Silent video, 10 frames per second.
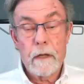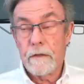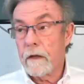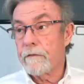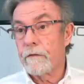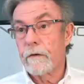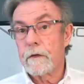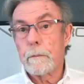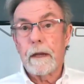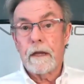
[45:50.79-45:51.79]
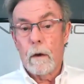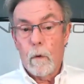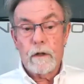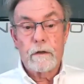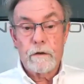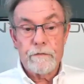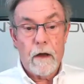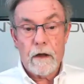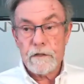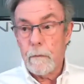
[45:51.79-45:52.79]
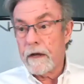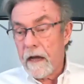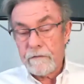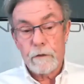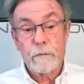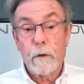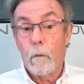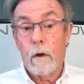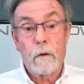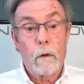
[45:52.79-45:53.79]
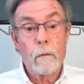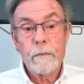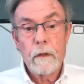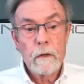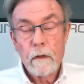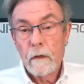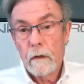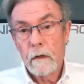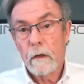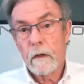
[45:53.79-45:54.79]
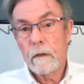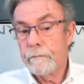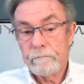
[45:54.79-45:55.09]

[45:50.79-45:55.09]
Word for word: I think for depending on what year Fox, you might have to drill one hole, uh,